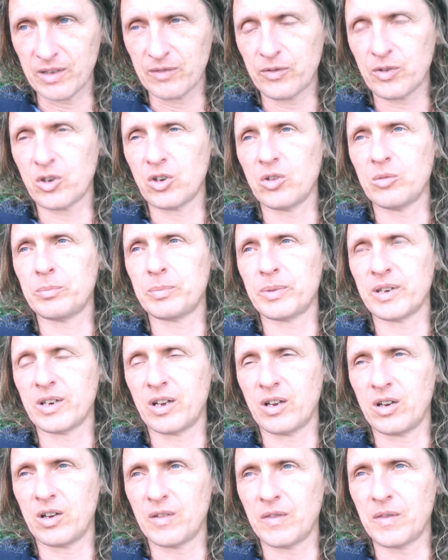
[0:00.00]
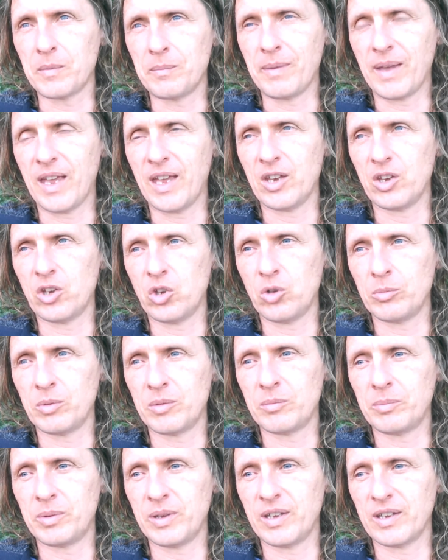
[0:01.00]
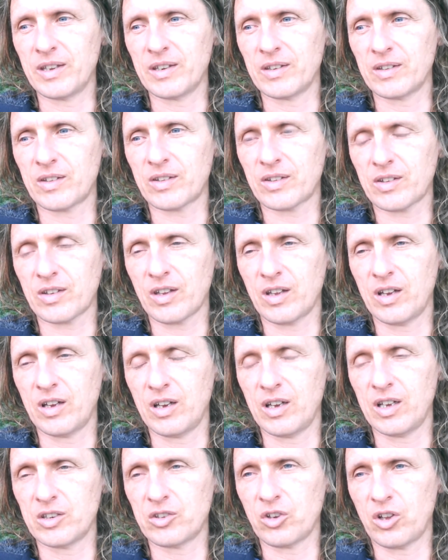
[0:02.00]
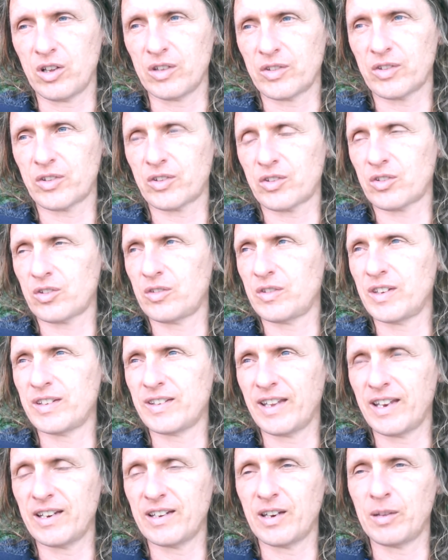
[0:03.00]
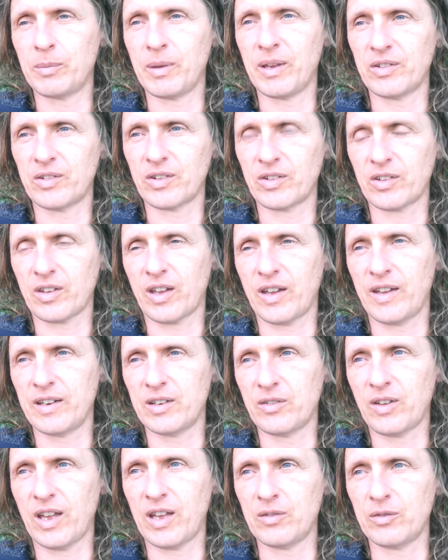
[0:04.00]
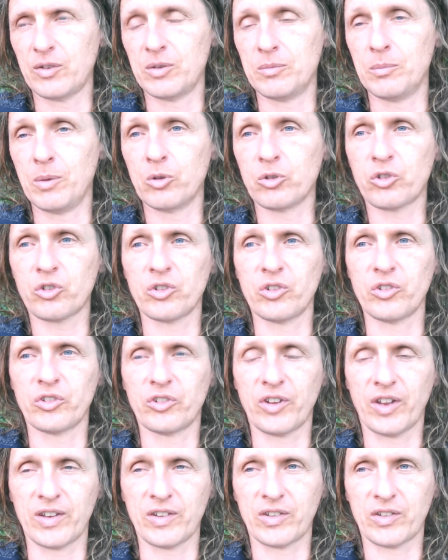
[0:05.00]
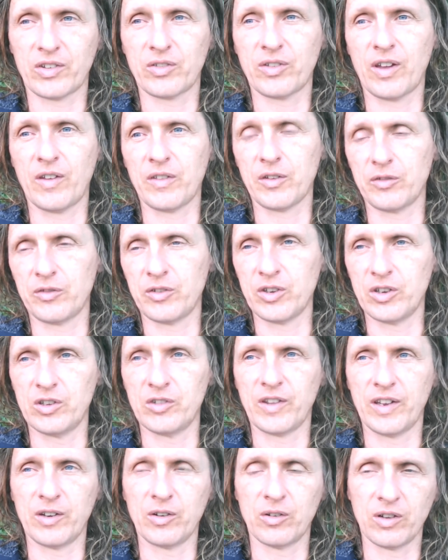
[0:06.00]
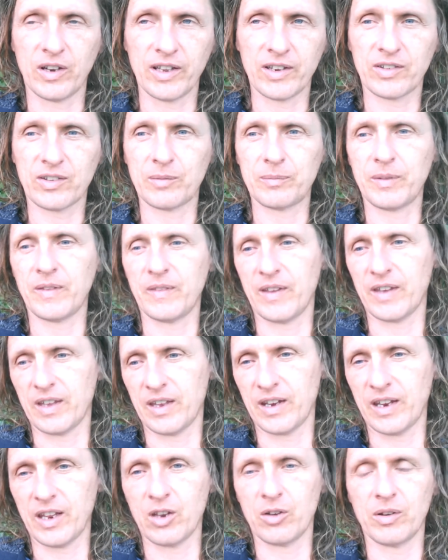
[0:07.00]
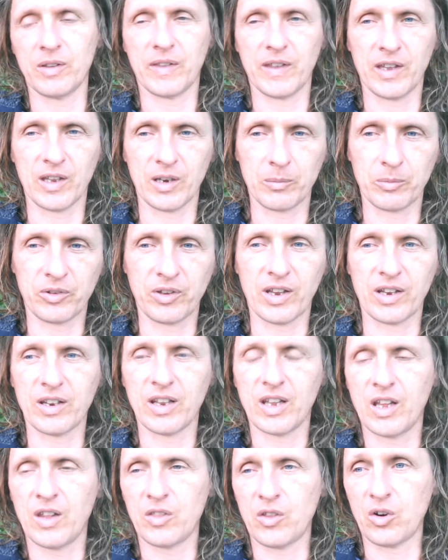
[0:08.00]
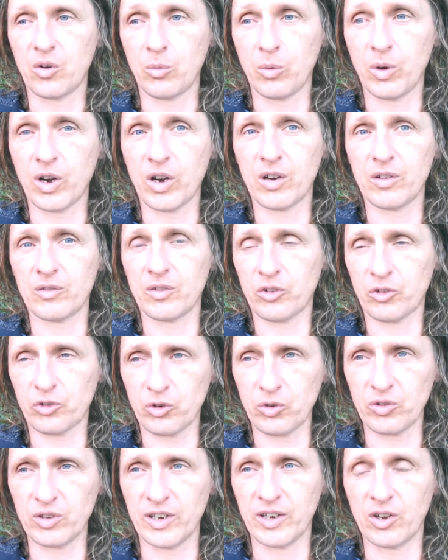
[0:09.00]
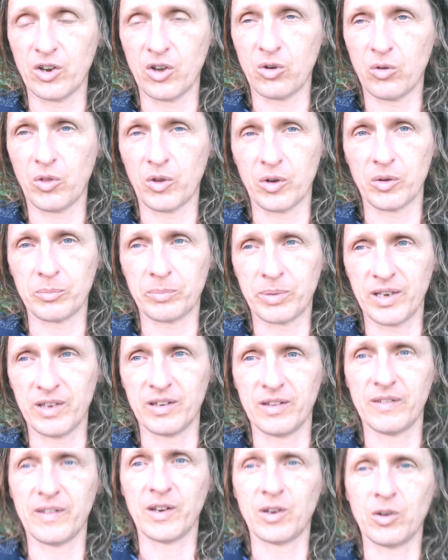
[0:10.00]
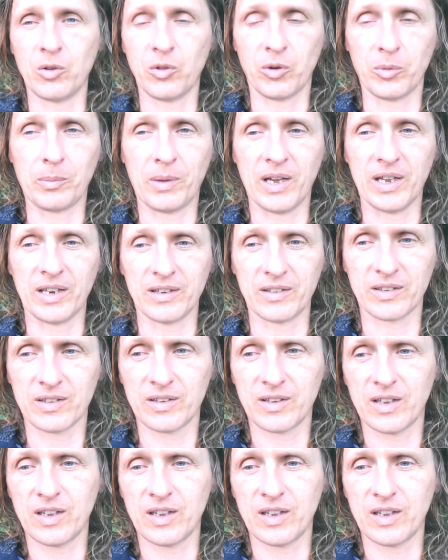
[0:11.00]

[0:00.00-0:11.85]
difficult, but on the main, human beings, uh, adults, on the day to day basis, kind of have an emotional sense of how they feel. They don't like something, they get angry, they get upset. They're aware, they certainly know their opinion, they know their mind,